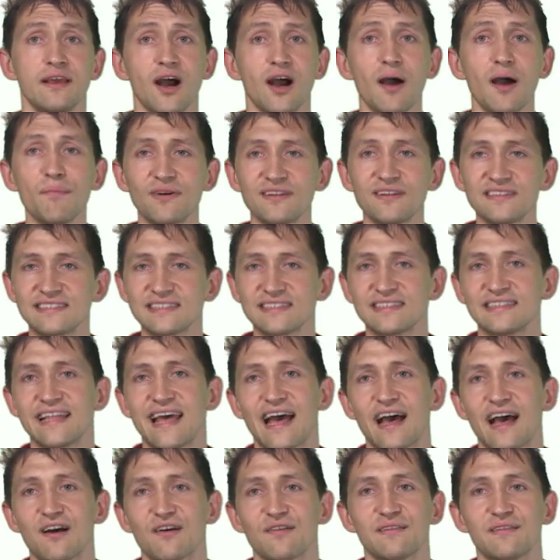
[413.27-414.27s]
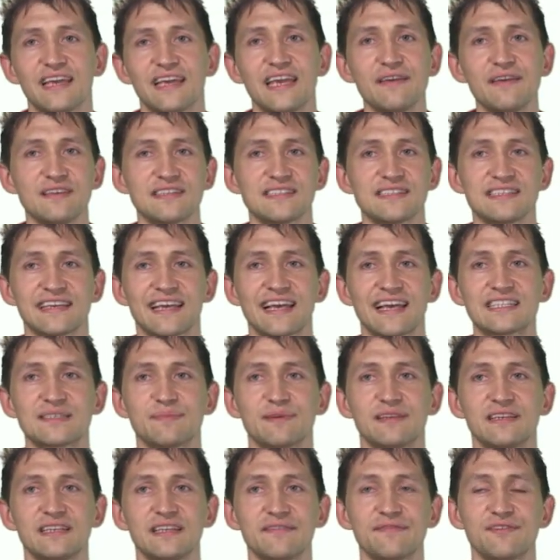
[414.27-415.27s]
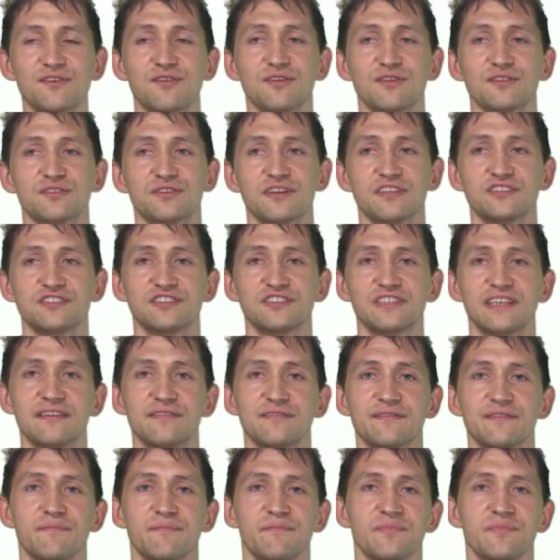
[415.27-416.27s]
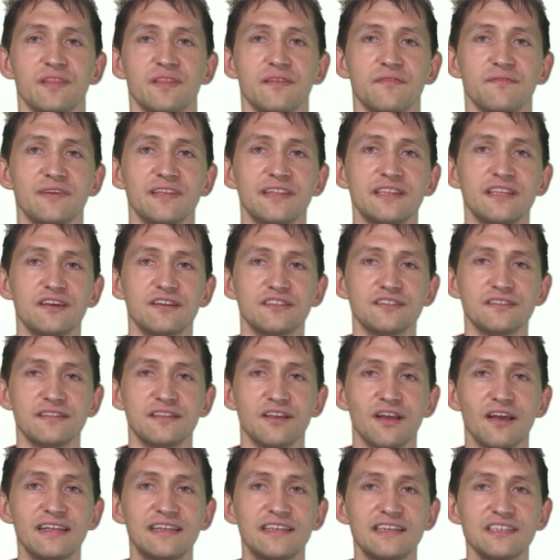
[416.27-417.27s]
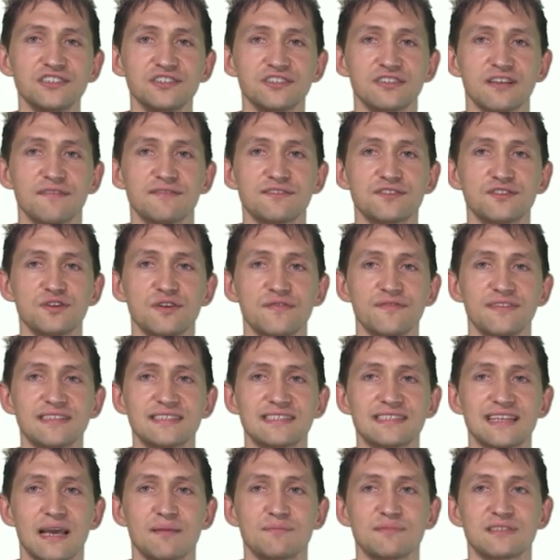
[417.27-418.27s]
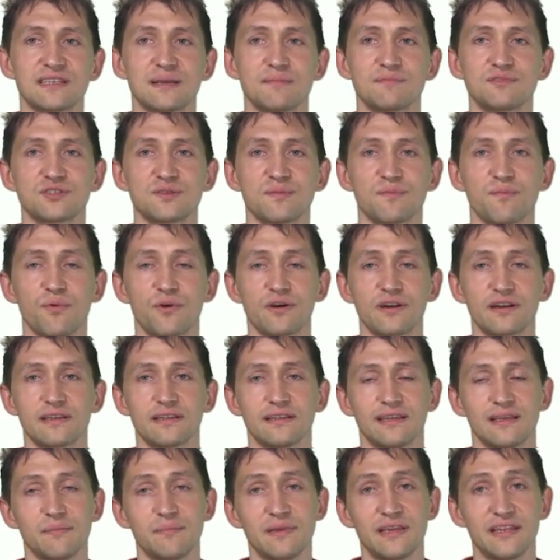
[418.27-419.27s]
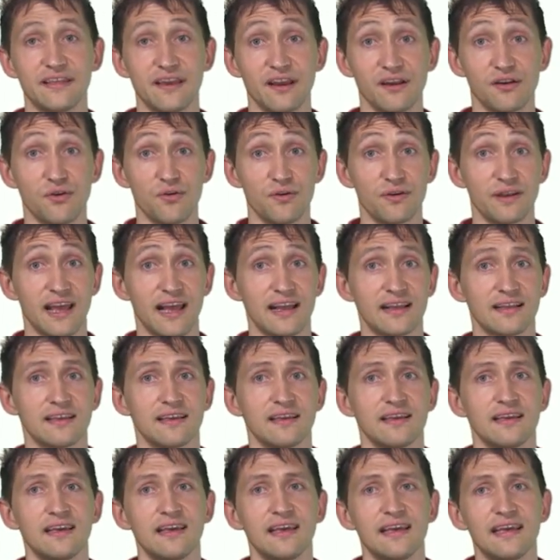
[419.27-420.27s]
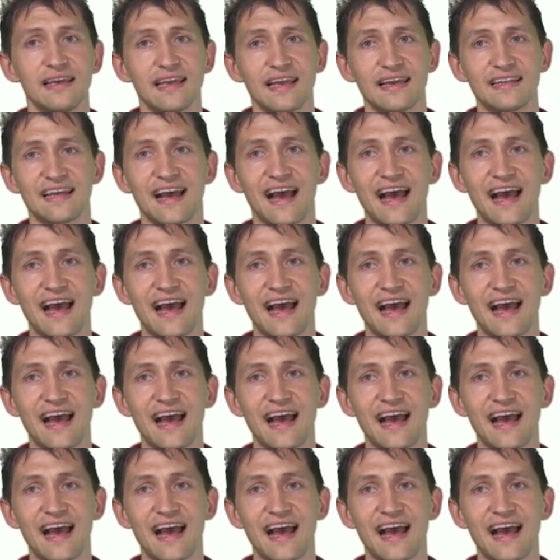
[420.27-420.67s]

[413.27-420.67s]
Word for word: Up until now, AVSync has been difficult to achieve. With the addition of surface timestamp support in Media Codec and